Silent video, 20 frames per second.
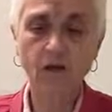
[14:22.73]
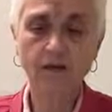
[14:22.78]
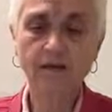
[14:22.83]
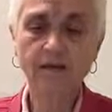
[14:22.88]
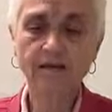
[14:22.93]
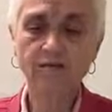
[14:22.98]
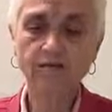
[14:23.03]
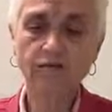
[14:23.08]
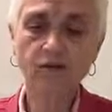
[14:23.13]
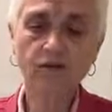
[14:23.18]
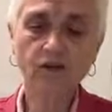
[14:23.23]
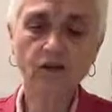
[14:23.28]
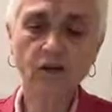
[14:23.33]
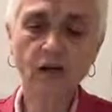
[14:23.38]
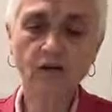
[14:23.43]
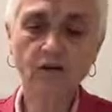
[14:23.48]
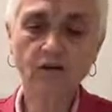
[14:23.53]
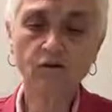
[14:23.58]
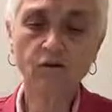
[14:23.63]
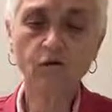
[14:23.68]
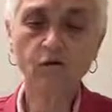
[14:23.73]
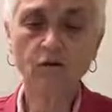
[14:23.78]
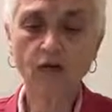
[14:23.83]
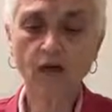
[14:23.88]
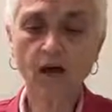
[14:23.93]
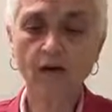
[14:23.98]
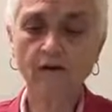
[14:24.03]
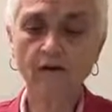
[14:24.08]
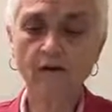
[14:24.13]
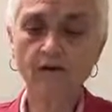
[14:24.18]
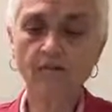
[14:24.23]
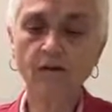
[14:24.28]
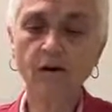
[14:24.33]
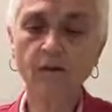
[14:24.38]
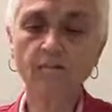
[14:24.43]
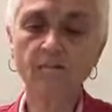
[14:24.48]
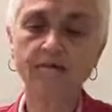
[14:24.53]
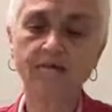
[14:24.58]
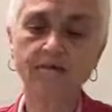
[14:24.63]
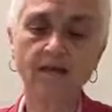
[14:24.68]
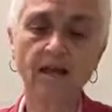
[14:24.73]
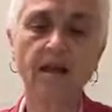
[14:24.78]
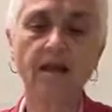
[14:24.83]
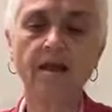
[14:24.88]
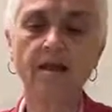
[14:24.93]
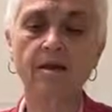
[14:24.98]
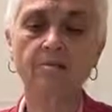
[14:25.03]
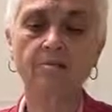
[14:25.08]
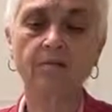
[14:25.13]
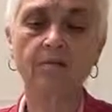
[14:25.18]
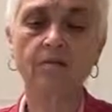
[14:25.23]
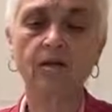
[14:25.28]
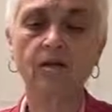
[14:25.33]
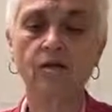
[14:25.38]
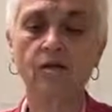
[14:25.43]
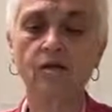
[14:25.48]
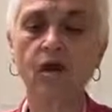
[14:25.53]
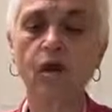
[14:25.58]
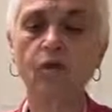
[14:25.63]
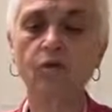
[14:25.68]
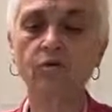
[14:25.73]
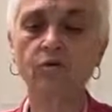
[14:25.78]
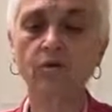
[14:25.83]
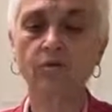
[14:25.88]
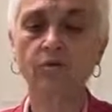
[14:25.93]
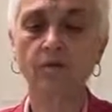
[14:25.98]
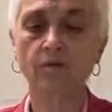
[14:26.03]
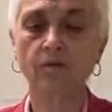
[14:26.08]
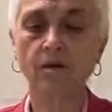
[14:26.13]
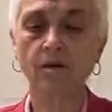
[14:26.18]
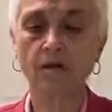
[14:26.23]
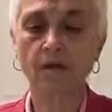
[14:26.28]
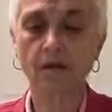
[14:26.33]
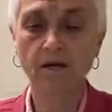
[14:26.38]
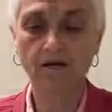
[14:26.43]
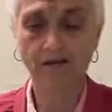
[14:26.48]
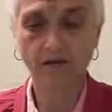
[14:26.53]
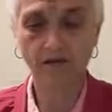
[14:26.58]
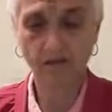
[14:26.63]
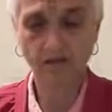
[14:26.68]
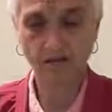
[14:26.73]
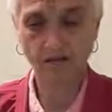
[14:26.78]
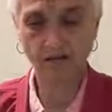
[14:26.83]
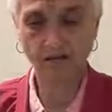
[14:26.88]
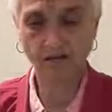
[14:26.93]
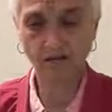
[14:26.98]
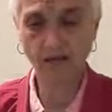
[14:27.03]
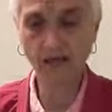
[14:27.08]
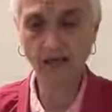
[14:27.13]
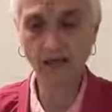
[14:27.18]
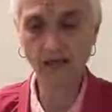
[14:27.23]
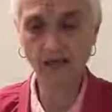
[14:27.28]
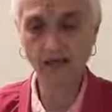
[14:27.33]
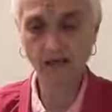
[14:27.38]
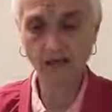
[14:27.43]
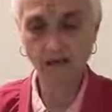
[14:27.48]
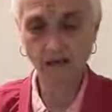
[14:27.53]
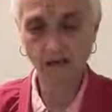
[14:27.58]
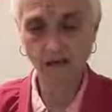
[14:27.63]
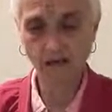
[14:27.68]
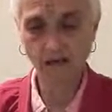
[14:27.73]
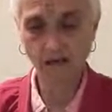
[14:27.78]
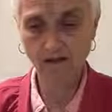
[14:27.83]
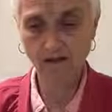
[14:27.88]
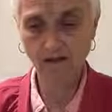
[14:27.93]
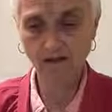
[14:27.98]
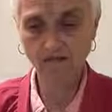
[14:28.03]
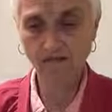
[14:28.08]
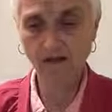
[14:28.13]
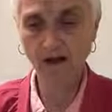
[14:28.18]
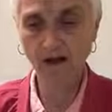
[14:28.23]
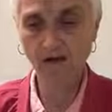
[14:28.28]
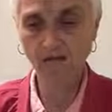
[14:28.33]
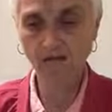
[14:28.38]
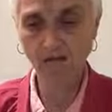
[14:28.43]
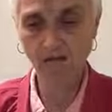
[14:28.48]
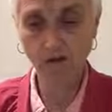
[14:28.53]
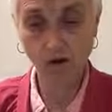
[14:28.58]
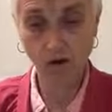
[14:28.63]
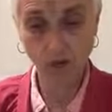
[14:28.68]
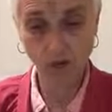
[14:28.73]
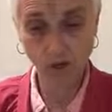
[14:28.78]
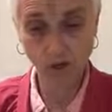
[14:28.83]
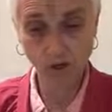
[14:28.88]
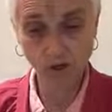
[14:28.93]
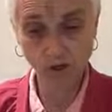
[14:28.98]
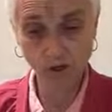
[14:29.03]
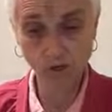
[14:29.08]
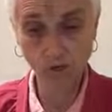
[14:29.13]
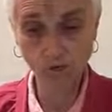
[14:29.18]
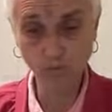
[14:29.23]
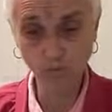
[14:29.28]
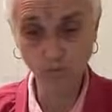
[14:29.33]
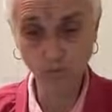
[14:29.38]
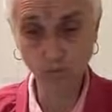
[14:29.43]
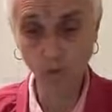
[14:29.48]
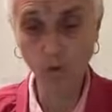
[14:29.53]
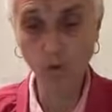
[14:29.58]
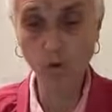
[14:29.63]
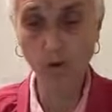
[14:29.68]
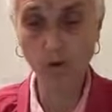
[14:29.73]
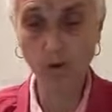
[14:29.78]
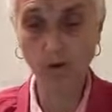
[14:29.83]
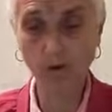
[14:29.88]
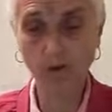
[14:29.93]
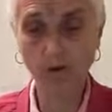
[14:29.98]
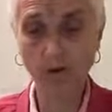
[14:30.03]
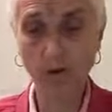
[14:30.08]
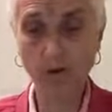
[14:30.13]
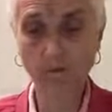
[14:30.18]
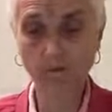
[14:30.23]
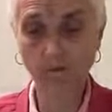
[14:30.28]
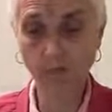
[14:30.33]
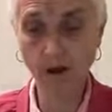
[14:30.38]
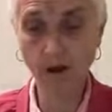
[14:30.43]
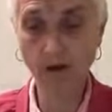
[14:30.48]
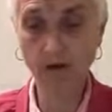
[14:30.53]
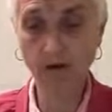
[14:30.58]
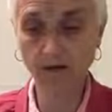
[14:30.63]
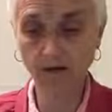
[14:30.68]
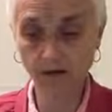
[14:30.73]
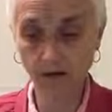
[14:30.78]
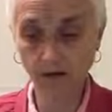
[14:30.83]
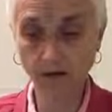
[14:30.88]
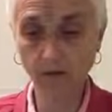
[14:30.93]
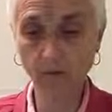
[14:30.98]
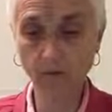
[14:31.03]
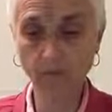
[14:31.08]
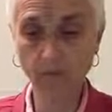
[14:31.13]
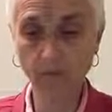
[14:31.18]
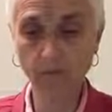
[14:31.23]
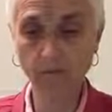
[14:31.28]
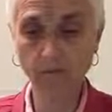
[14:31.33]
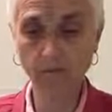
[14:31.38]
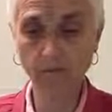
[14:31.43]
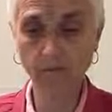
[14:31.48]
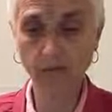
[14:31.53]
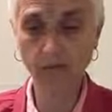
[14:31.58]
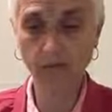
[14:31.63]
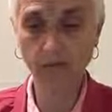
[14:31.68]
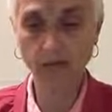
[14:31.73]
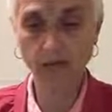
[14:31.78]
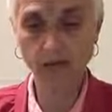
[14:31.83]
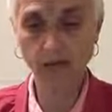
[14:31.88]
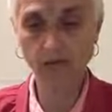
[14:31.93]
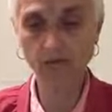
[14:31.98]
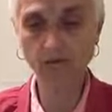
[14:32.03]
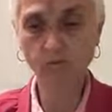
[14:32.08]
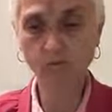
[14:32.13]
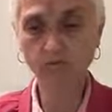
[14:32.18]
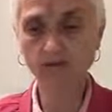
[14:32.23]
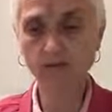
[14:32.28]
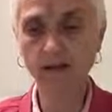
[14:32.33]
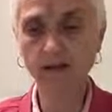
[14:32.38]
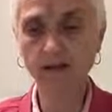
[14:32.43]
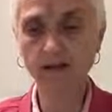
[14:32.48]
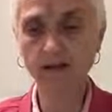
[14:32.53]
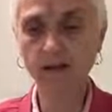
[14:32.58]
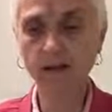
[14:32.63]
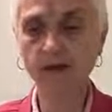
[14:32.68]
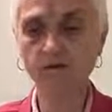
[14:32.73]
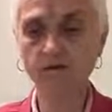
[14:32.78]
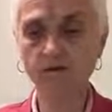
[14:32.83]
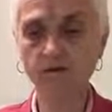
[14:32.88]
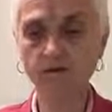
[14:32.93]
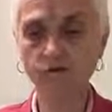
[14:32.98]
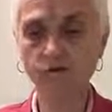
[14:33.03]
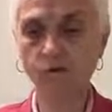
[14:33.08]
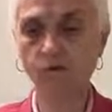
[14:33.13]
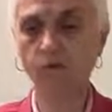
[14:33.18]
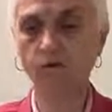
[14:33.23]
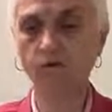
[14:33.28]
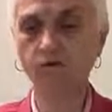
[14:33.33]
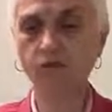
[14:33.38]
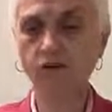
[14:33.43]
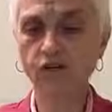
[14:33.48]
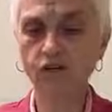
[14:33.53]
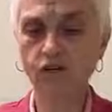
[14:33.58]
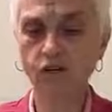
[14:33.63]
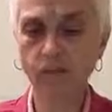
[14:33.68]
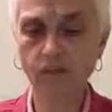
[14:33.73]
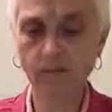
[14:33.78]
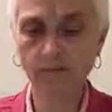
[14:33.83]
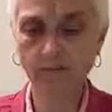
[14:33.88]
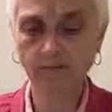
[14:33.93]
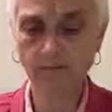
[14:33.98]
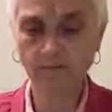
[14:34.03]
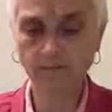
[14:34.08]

King Trisanku would not give up his aim and told them that since they and their father were too poor in merit to help him, he would find others who were richer.